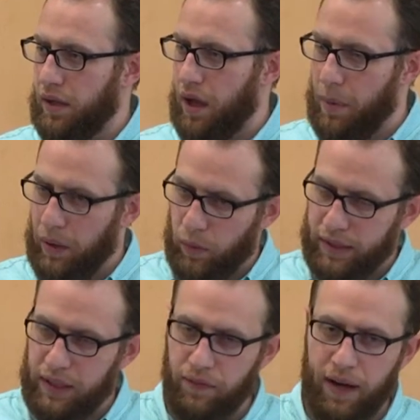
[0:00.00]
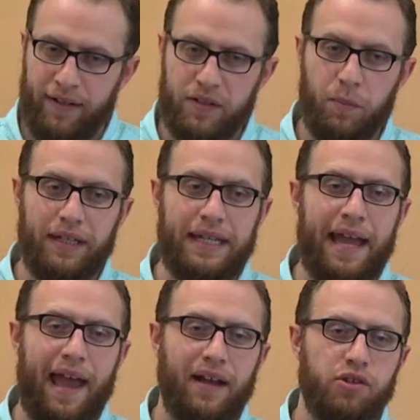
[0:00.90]
about what he finds, but he
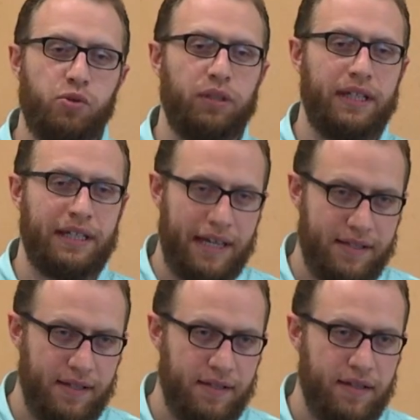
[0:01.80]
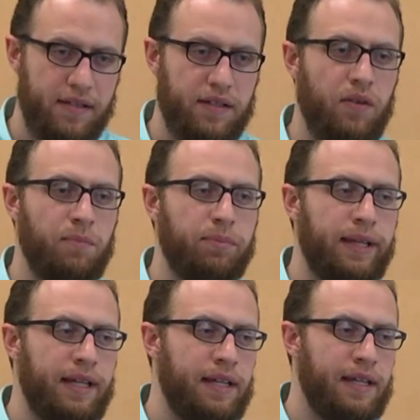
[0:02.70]
actually in essence is
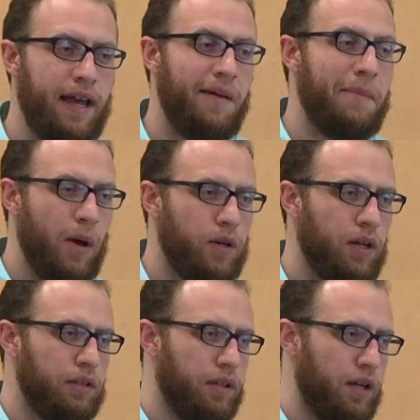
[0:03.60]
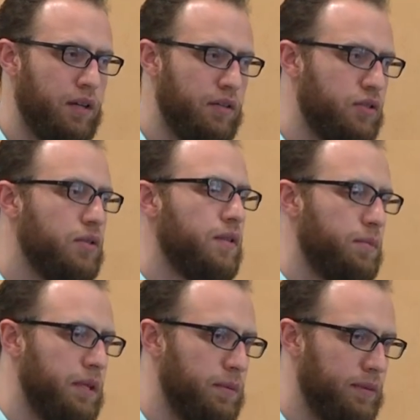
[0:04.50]
complaining about Allah to the
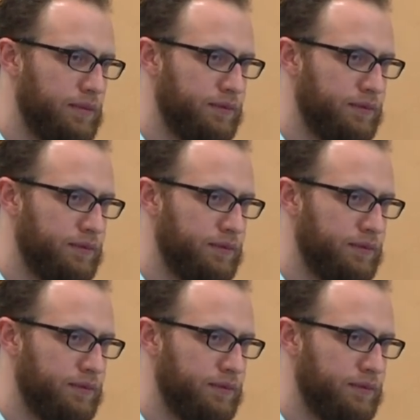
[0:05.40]
people.